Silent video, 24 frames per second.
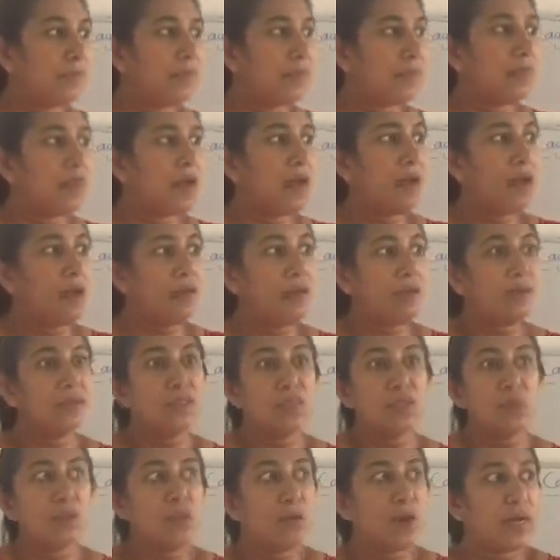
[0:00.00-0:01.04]
the
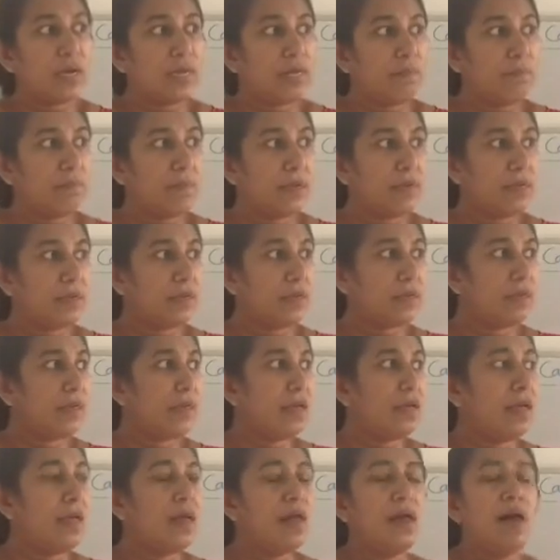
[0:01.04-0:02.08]
highest white bidder,
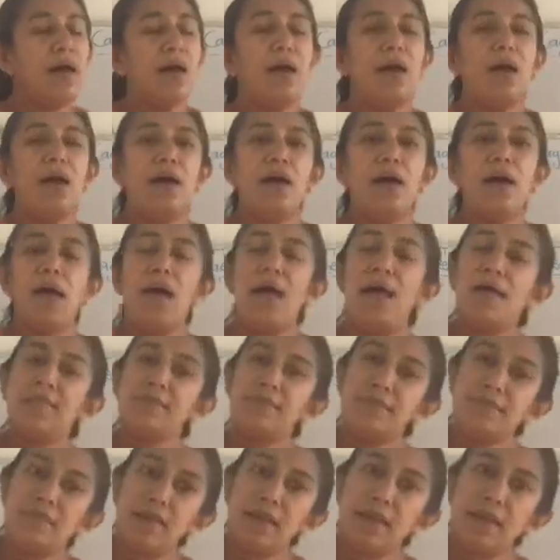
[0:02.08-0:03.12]

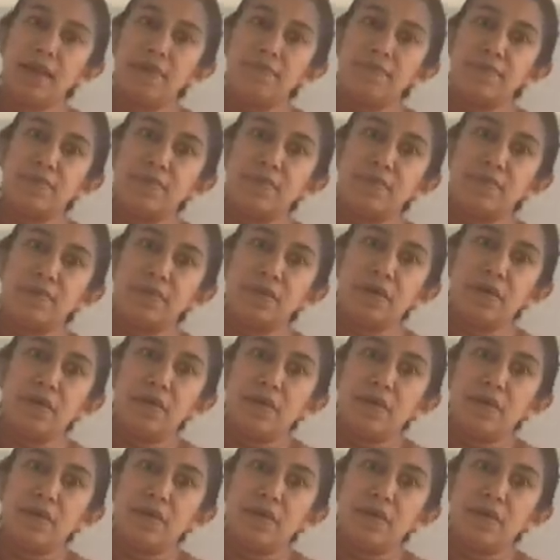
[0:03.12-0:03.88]
as slaves.